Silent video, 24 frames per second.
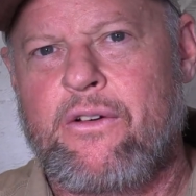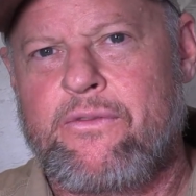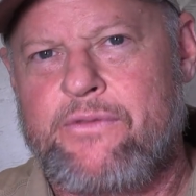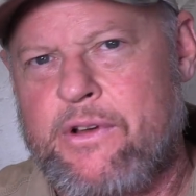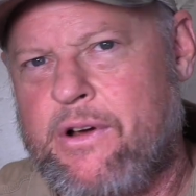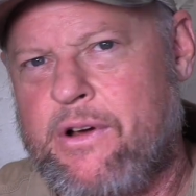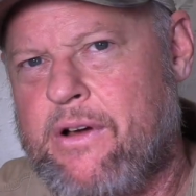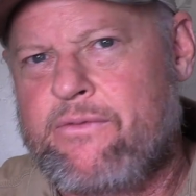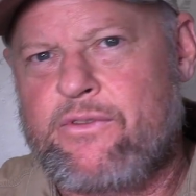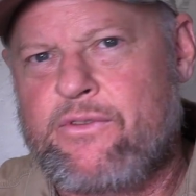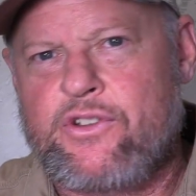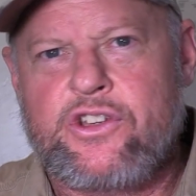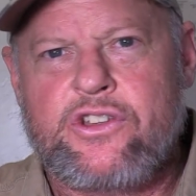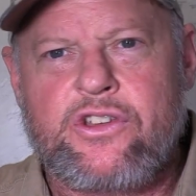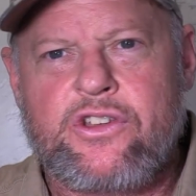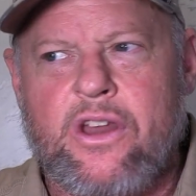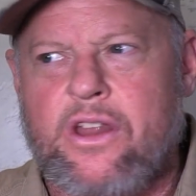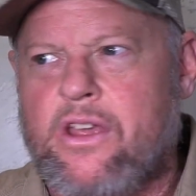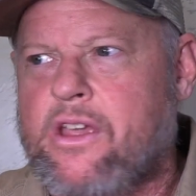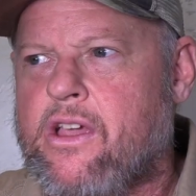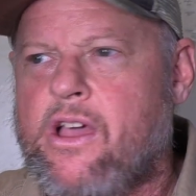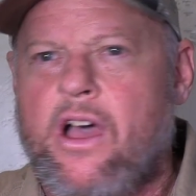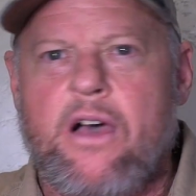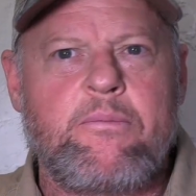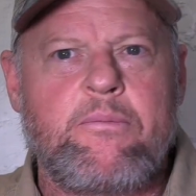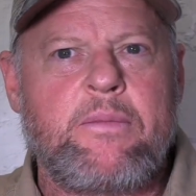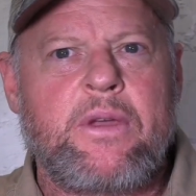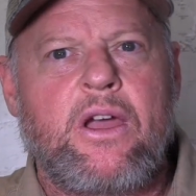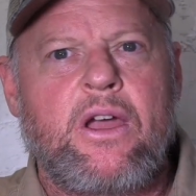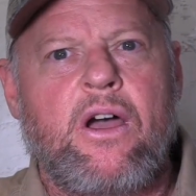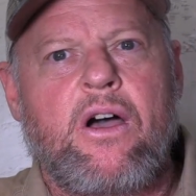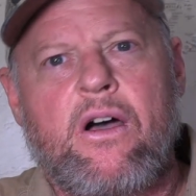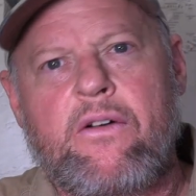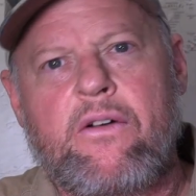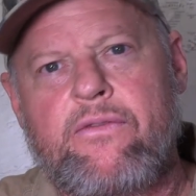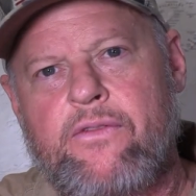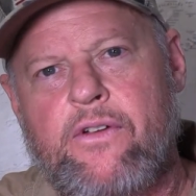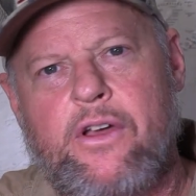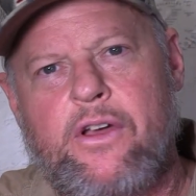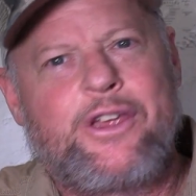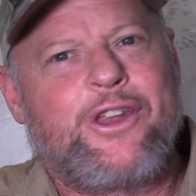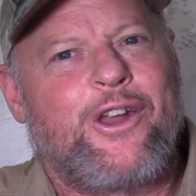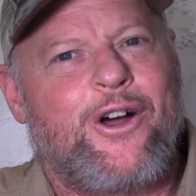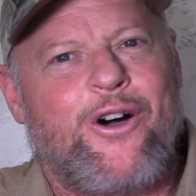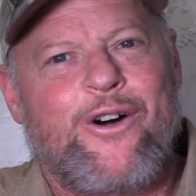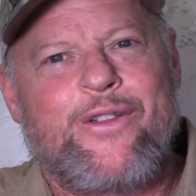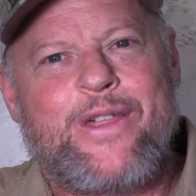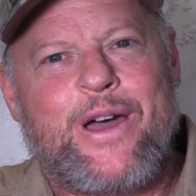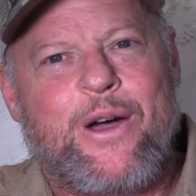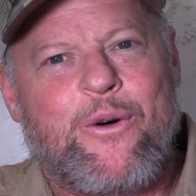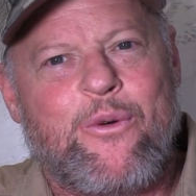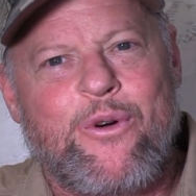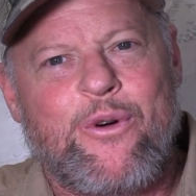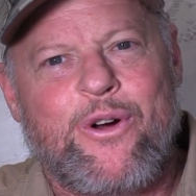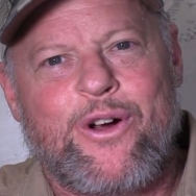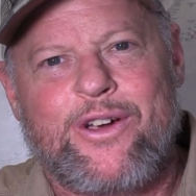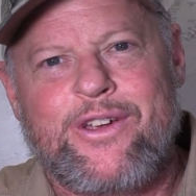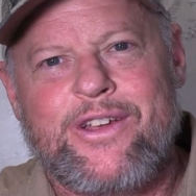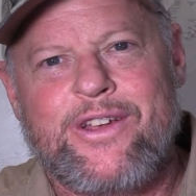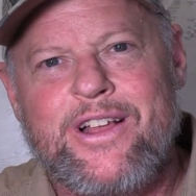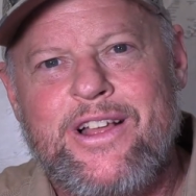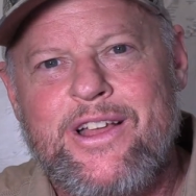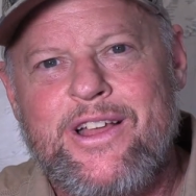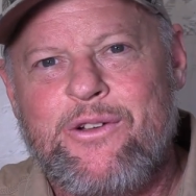if they're ever just going to cut me off. All that work.